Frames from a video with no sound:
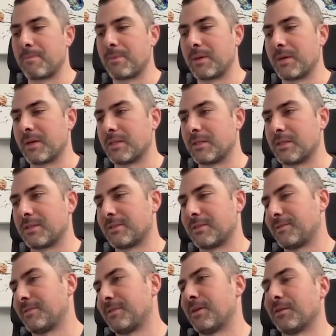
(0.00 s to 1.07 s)

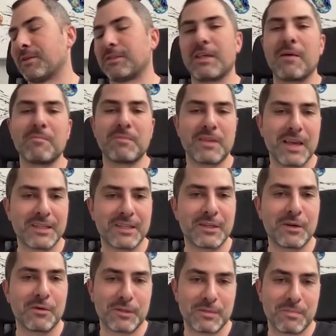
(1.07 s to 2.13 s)
Because, some things
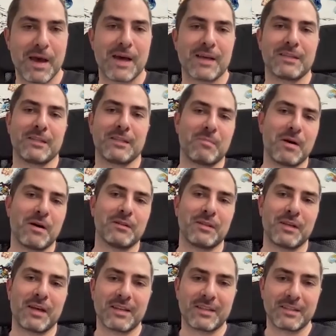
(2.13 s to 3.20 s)
don't pass a smell
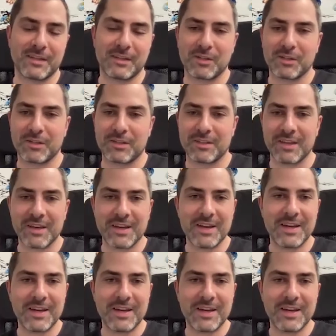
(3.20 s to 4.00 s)
test, such as